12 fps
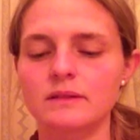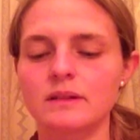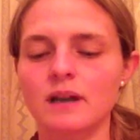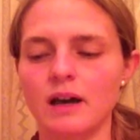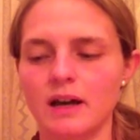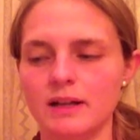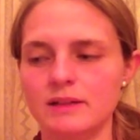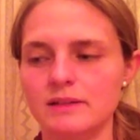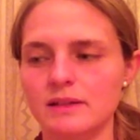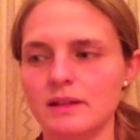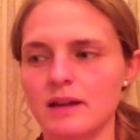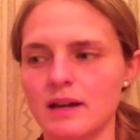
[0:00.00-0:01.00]

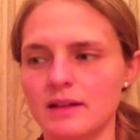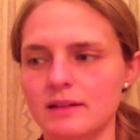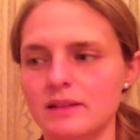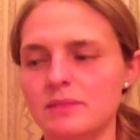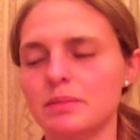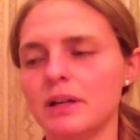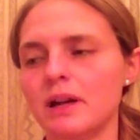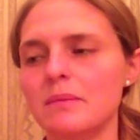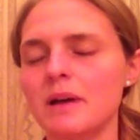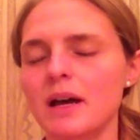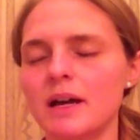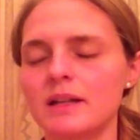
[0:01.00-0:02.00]
gods and goddesses,
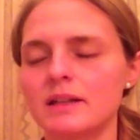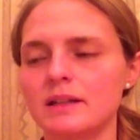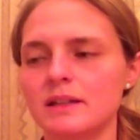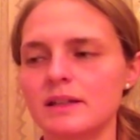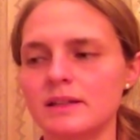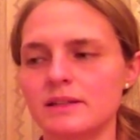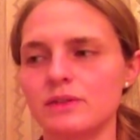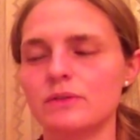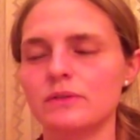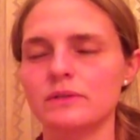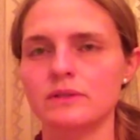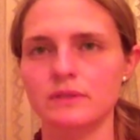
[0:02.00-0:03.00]
Brahman is
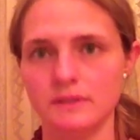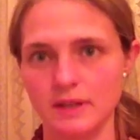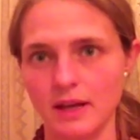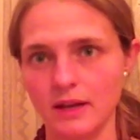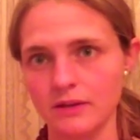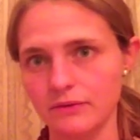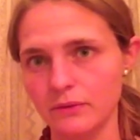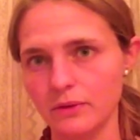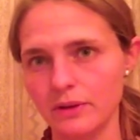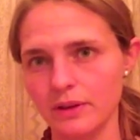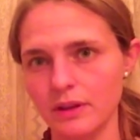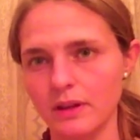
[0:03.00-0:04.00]
used to stand
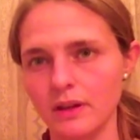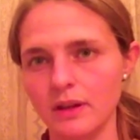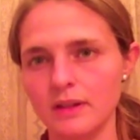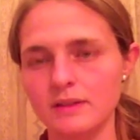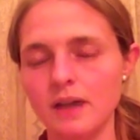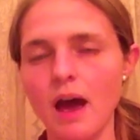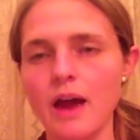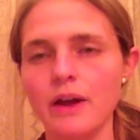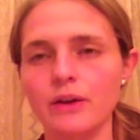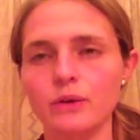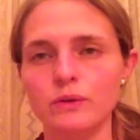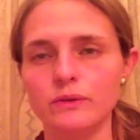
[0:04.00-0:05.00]
for the
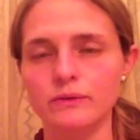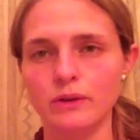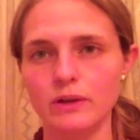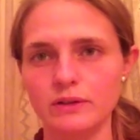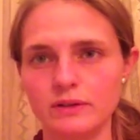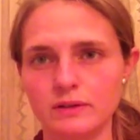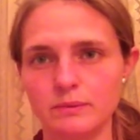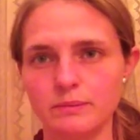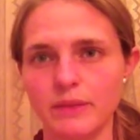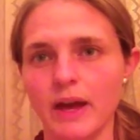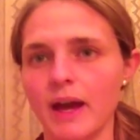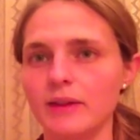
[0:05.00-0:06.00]
entire universe,
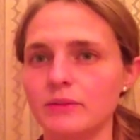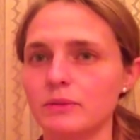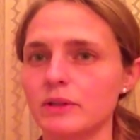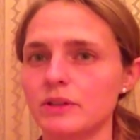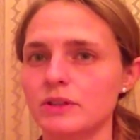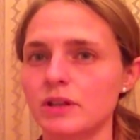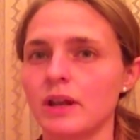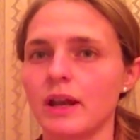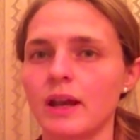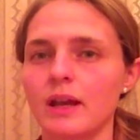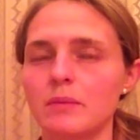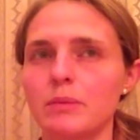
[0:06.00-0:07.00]
that which
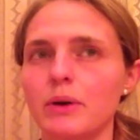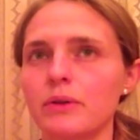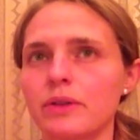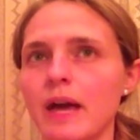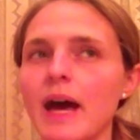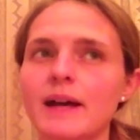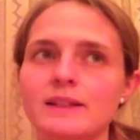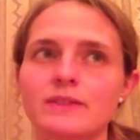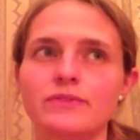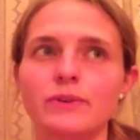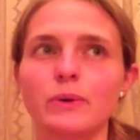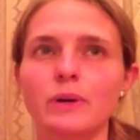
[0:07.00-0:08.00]
both has
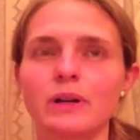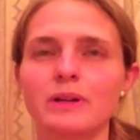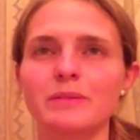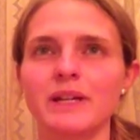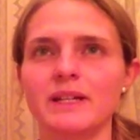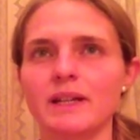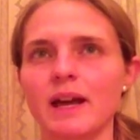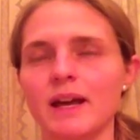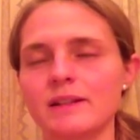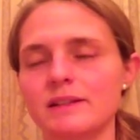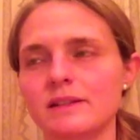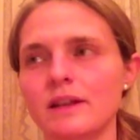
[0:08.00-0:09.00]
form and
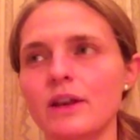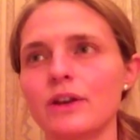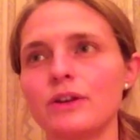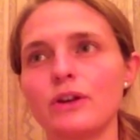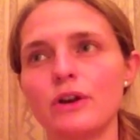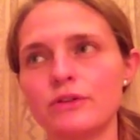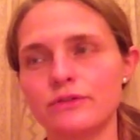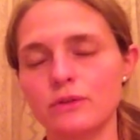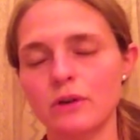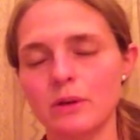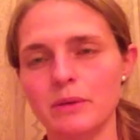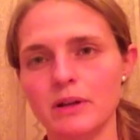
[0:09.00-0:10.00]
has no
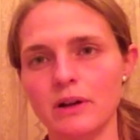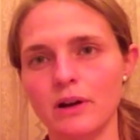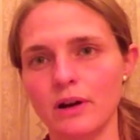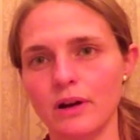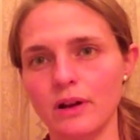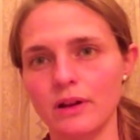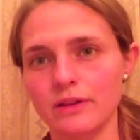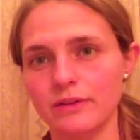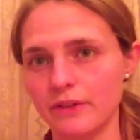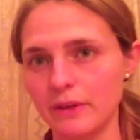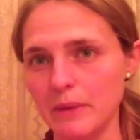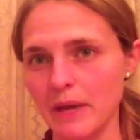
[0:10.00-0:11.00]
form at all, the
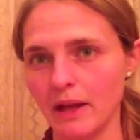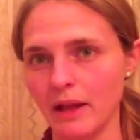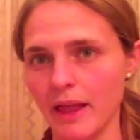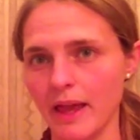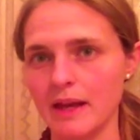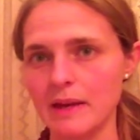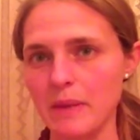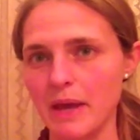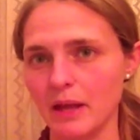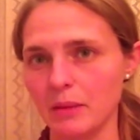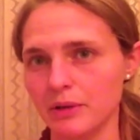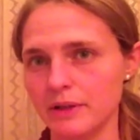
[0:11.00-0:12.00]
female and
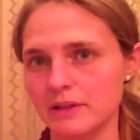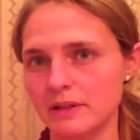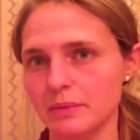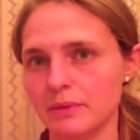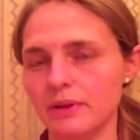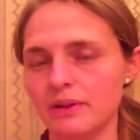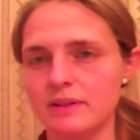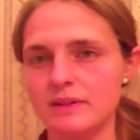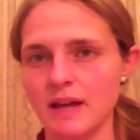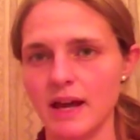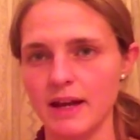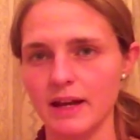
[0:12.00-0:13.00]
male principle, the
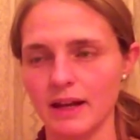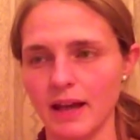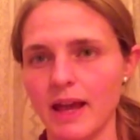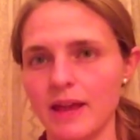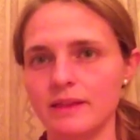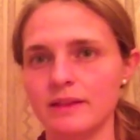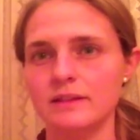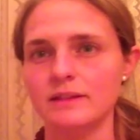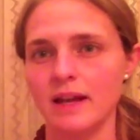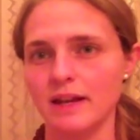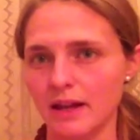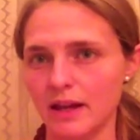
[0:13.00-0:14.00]
static and the
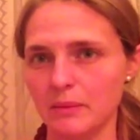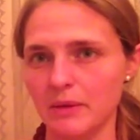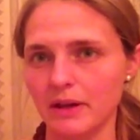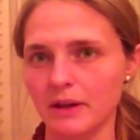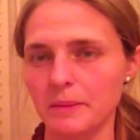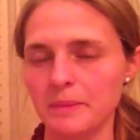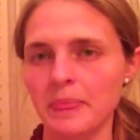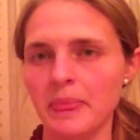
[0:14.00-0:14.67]
dynamic.